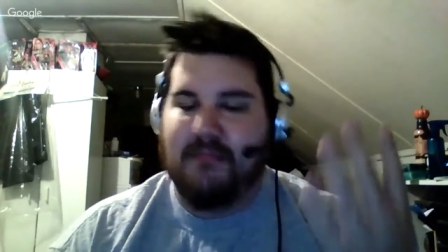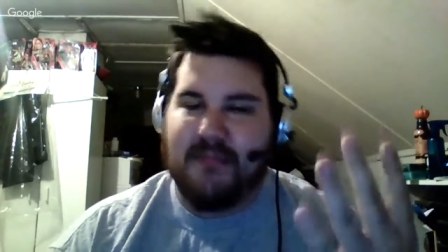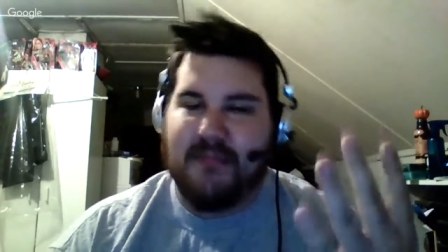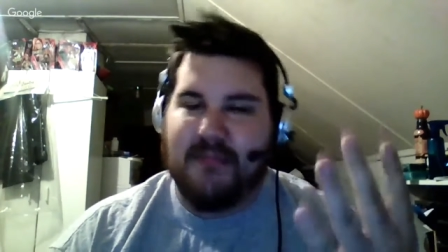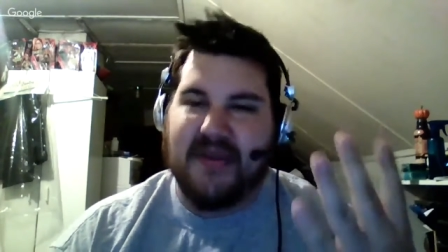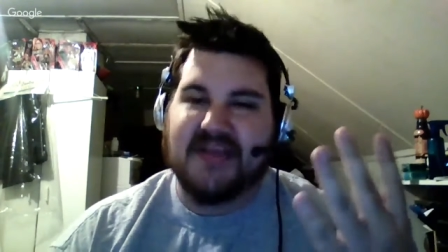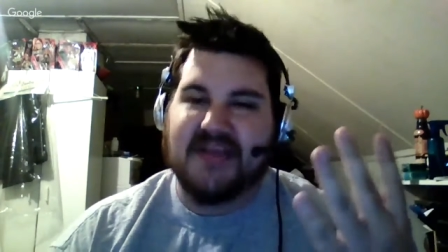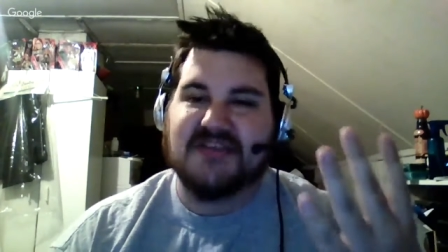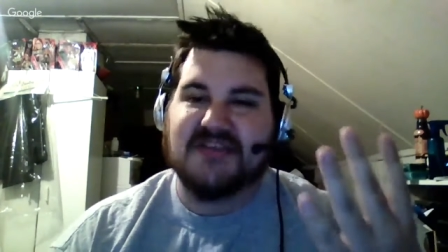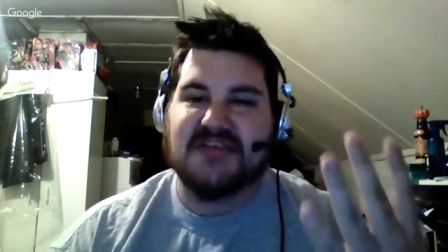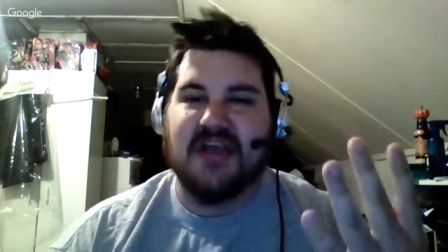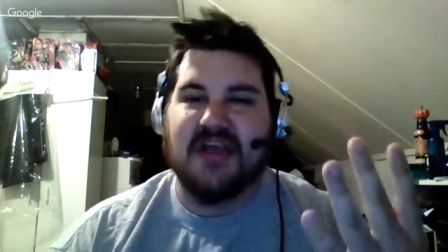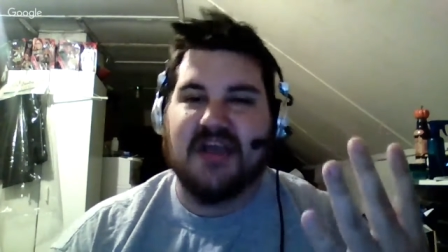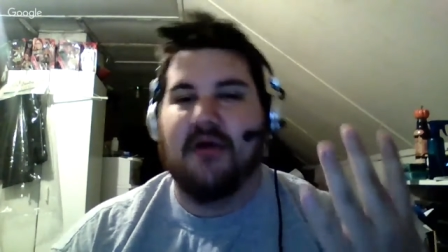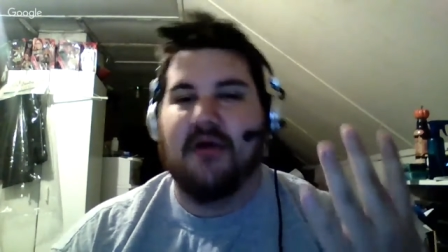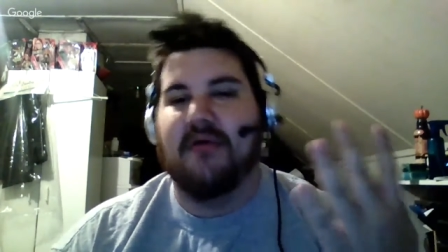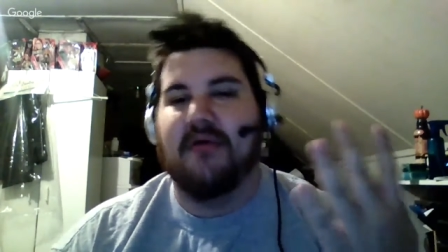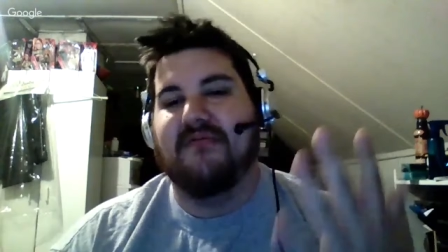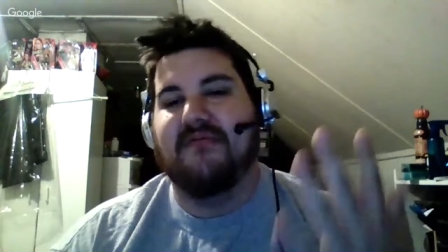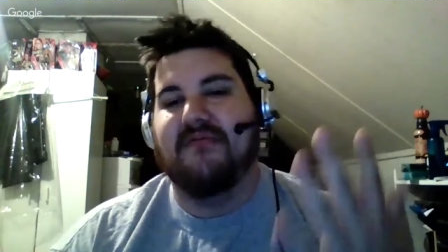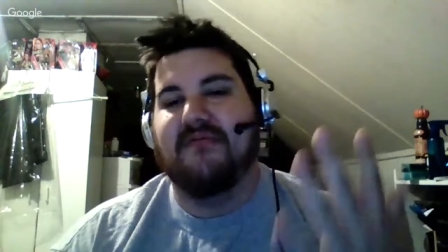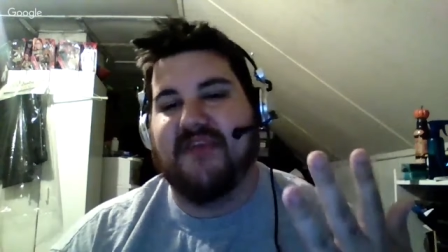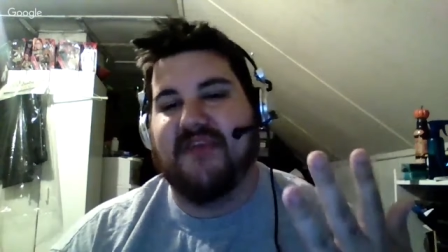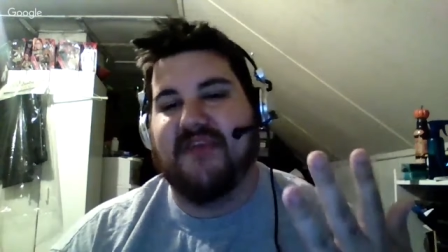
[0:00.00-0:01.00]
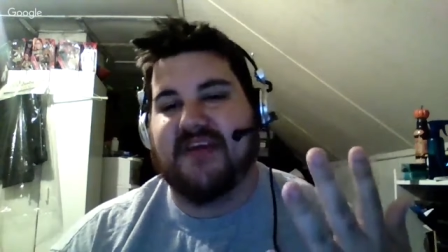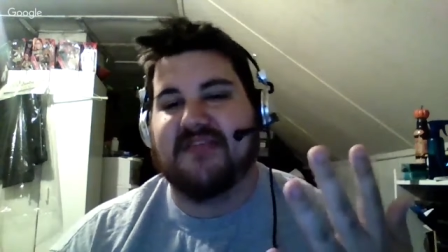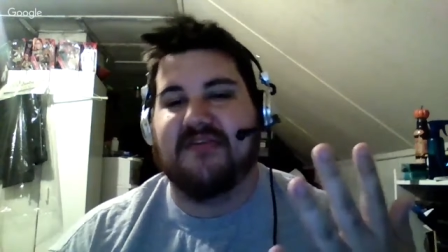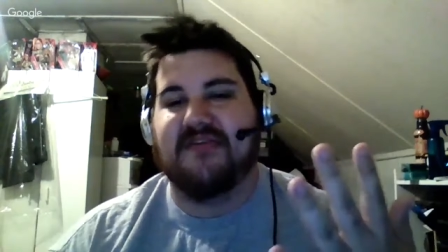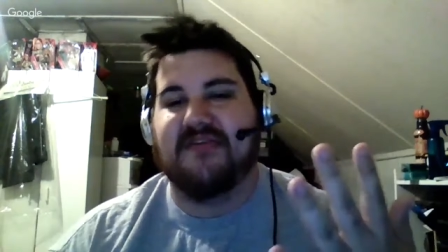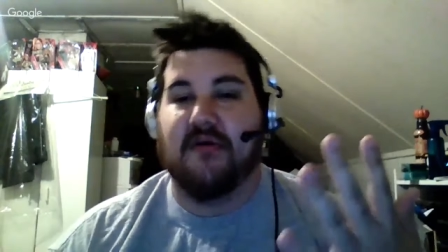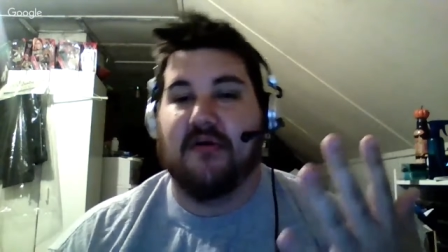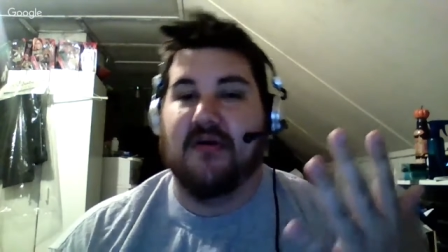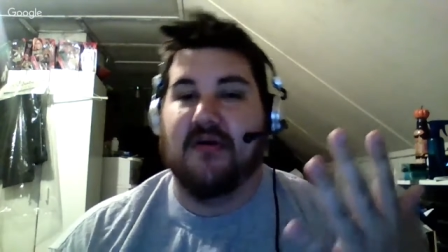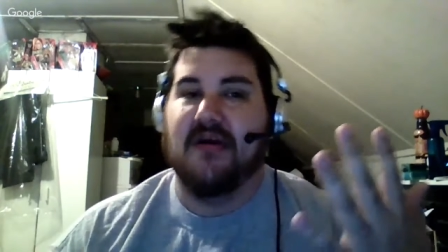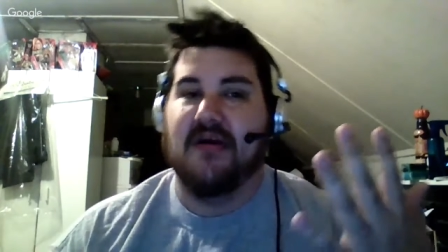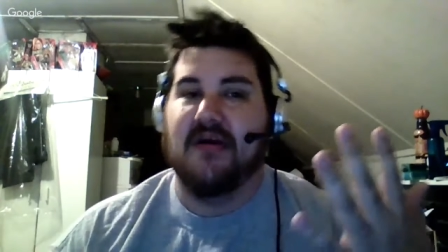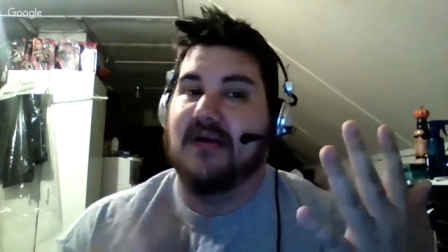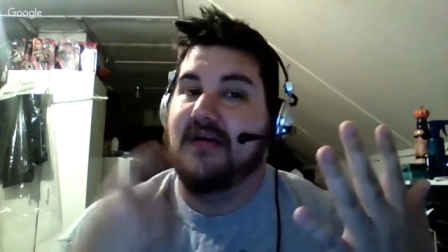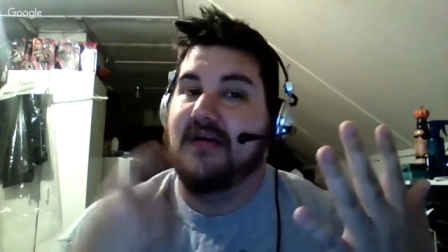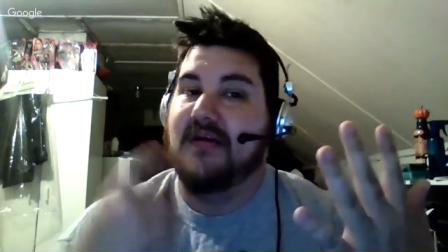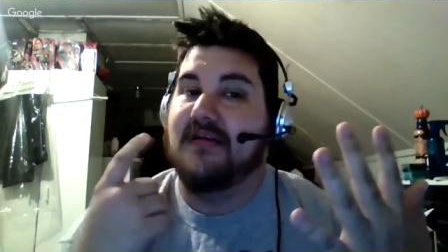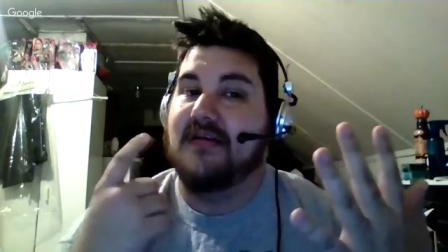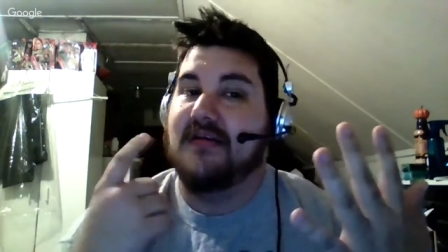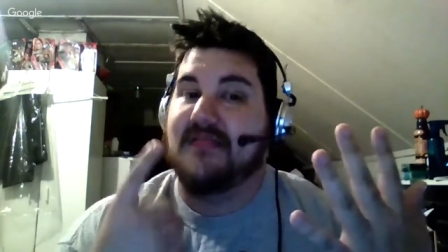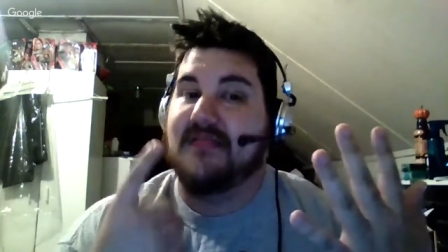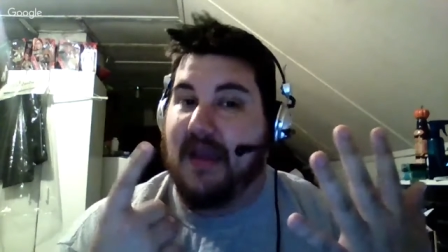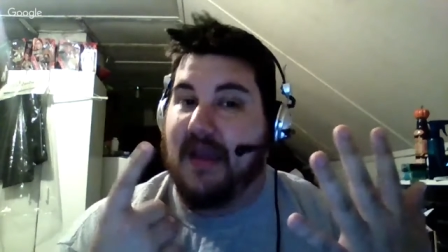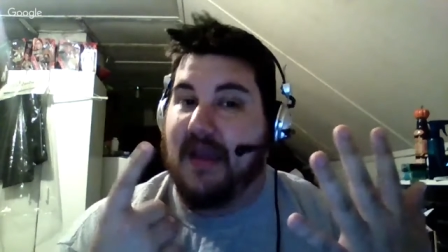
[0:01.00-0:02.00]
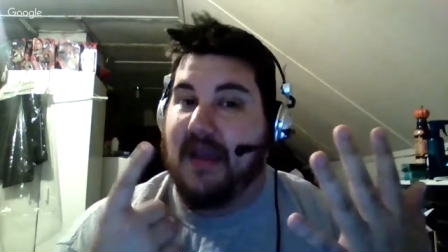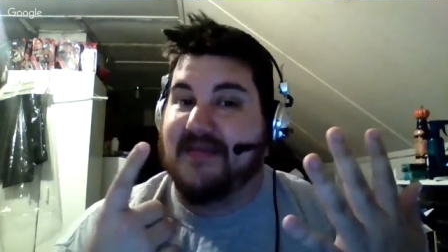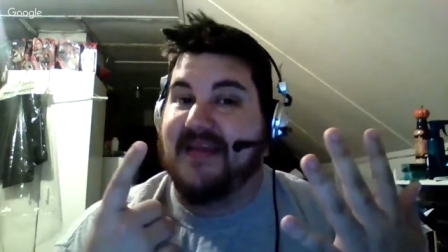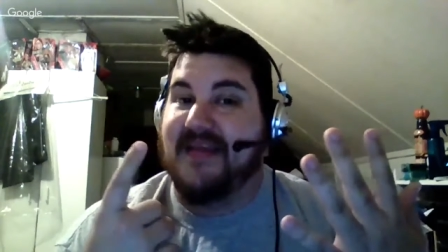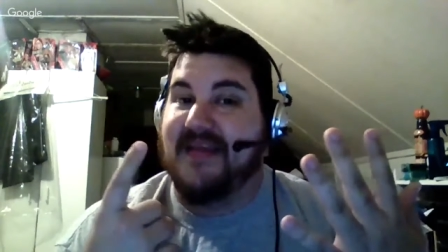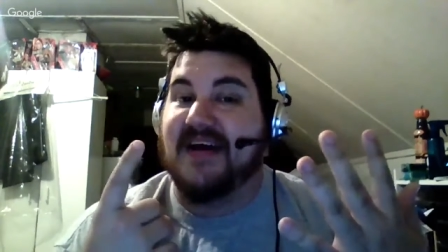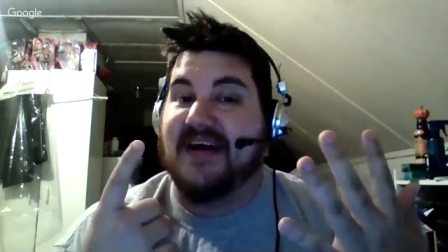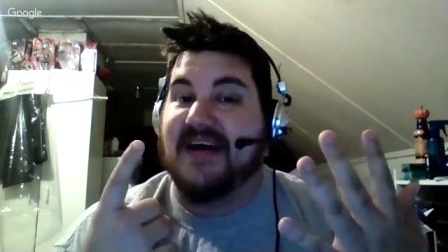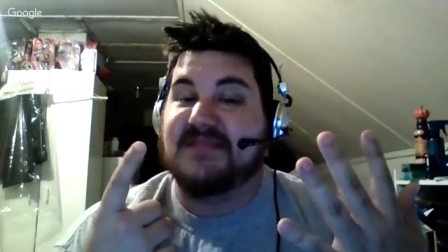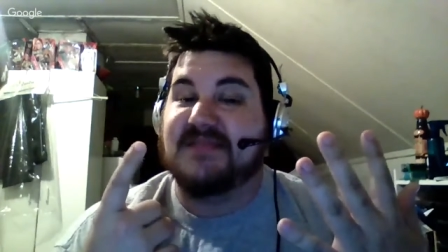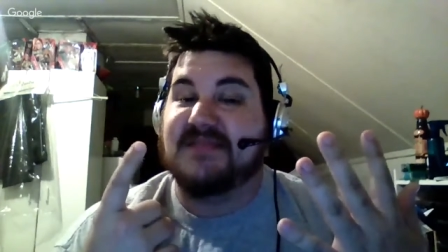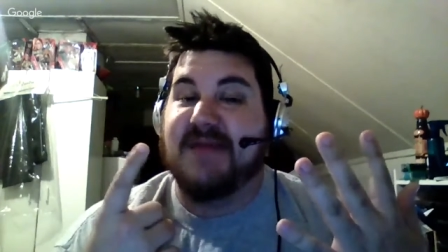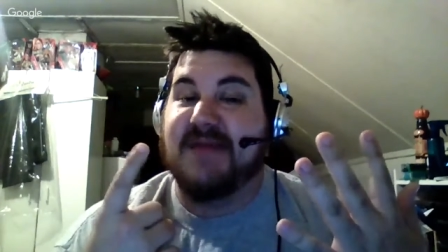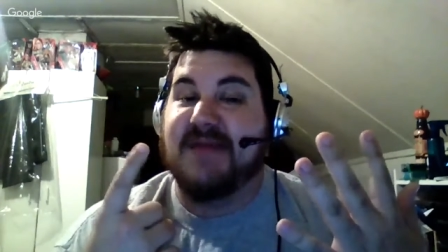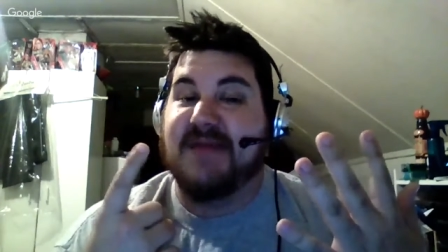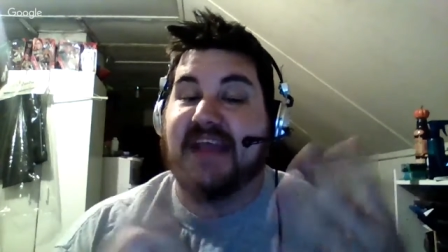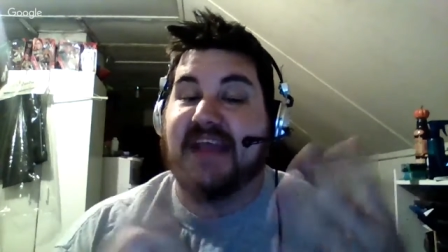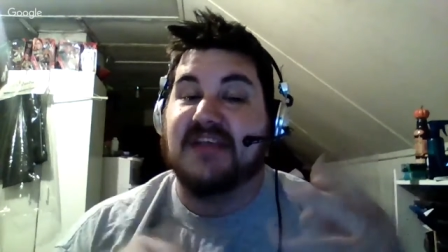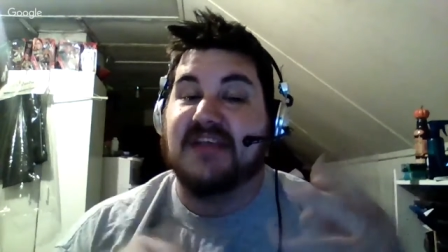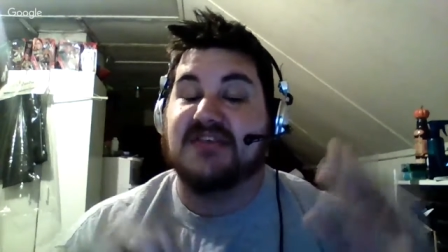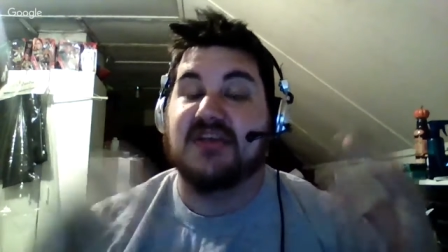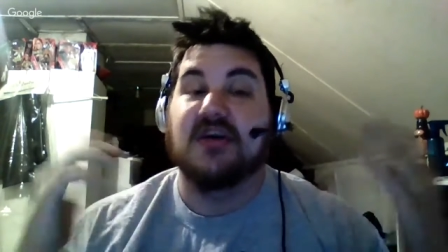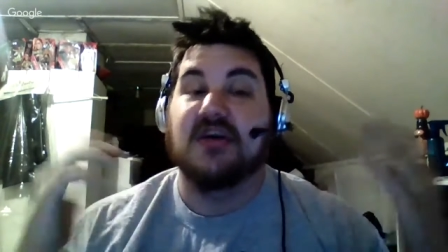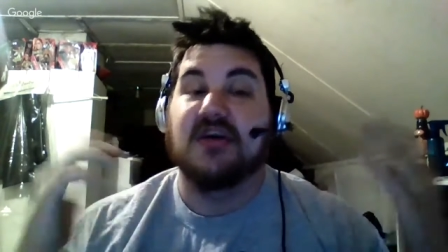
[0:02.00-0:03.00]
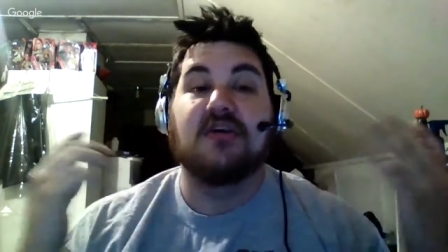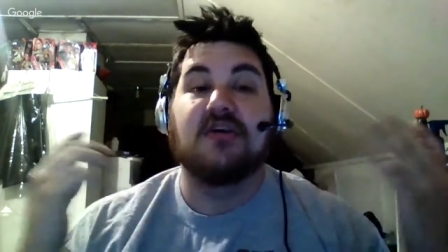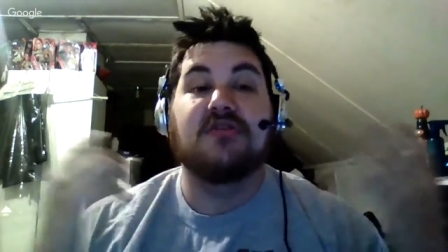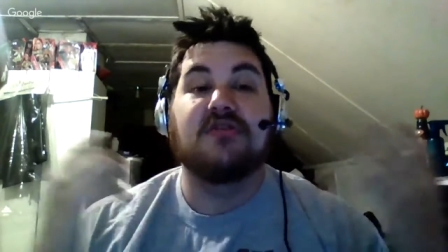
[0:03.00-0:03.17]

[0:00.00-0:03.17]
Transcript: Big Show, Viktor, Diamond Dallas Page,